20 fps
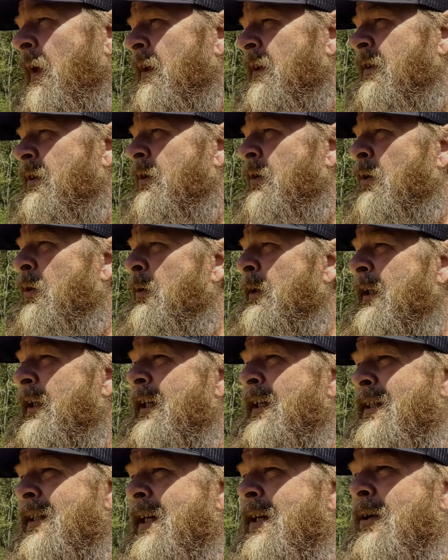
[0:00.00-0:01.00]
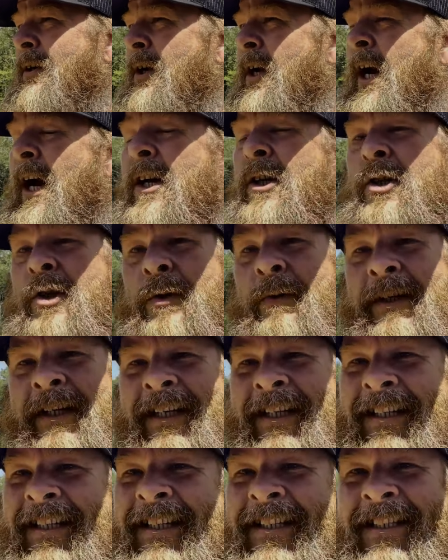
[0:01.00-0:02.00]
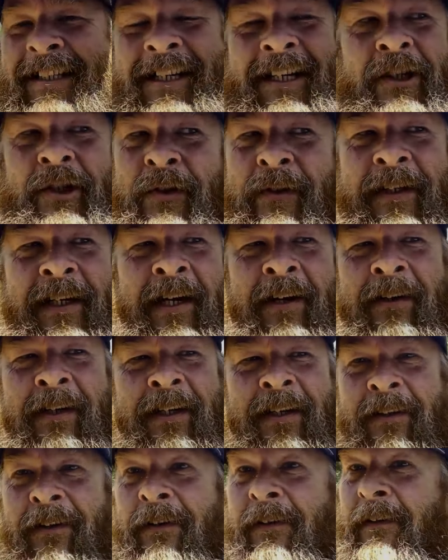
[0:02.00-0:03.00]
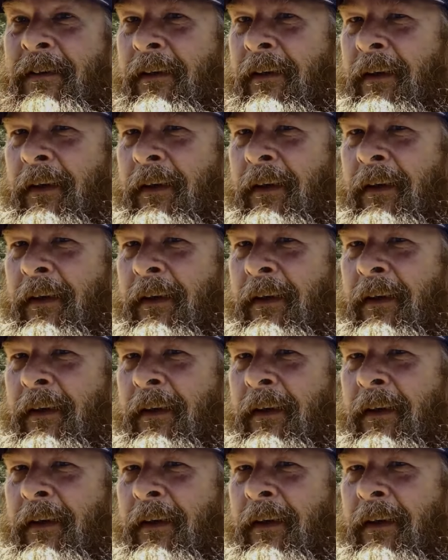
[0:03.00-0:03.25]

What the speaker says: So in these here country, in this country out here,